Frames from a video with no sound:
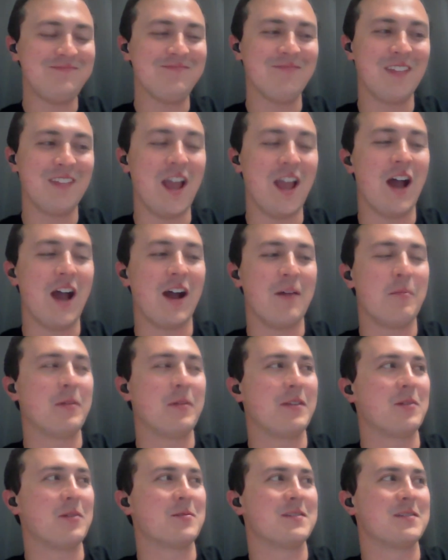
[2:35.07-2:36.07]
yeah,
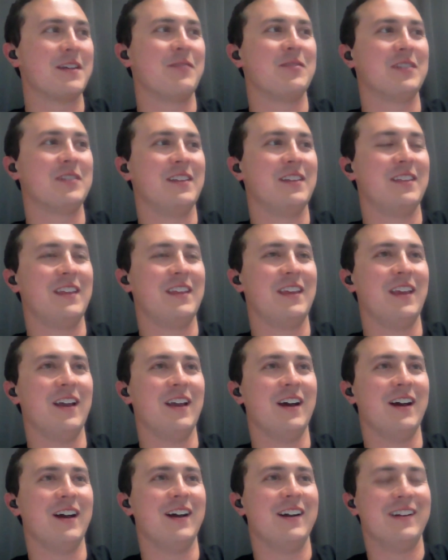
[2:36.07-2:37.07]
but there was definitely
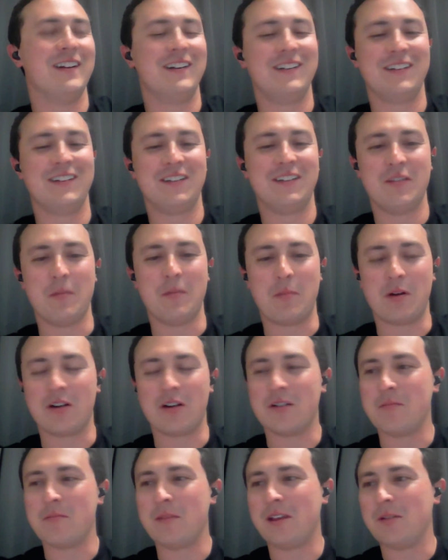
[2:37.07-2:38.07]
the
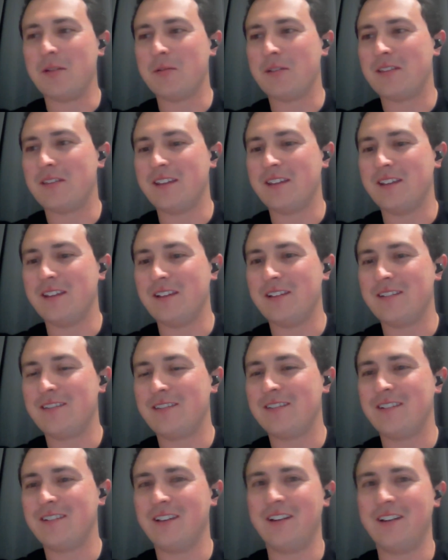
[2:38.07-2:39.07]
part of me with the
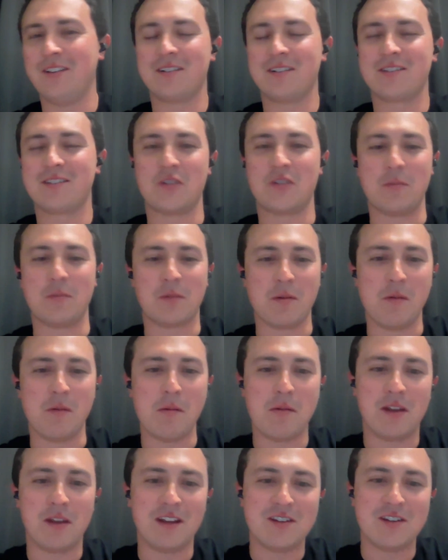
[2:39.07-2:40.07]
extreme
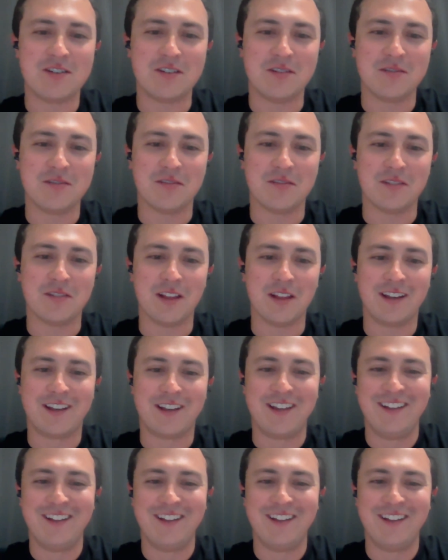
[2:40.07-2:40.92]
commitment issues of like,